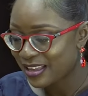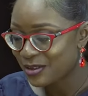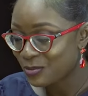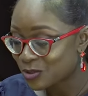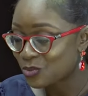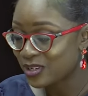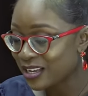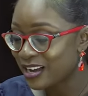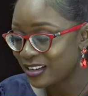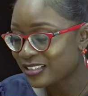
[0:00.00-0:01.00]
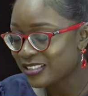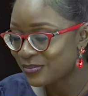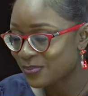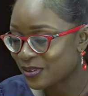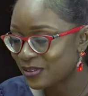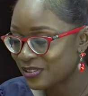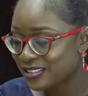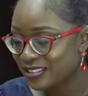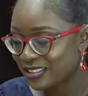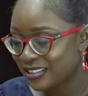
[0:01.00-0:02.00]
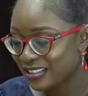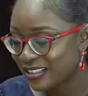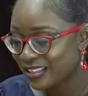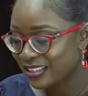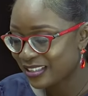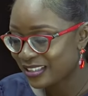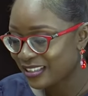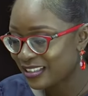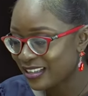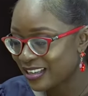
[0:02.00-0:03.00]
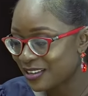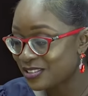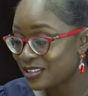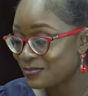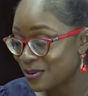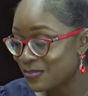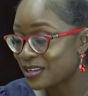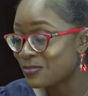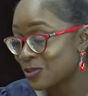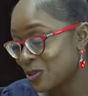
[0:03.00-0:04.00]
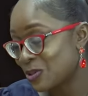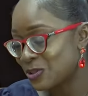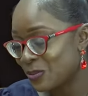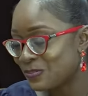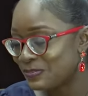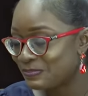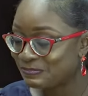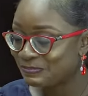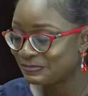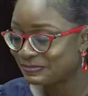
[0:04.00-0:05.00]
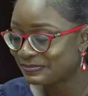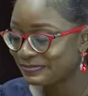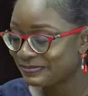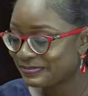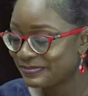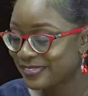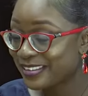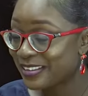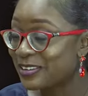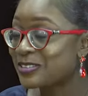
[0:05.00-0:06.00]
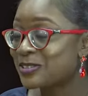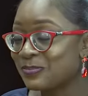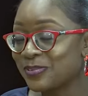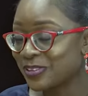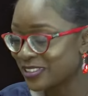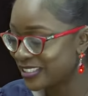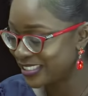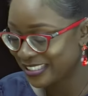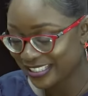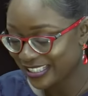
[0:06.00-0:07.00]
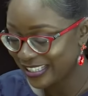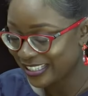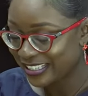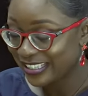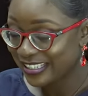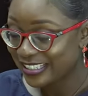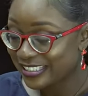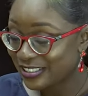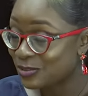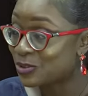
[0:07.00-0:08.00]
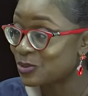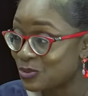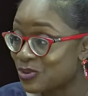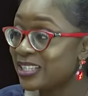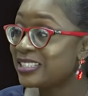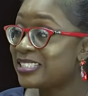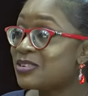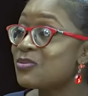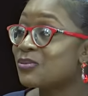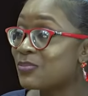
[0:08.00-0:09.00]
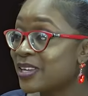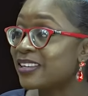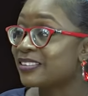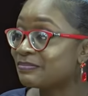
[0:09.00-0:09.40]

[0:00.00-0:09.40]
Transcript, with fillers: It was really hard because I'll say my madam was awesome. Awesome because she used to really deal with me.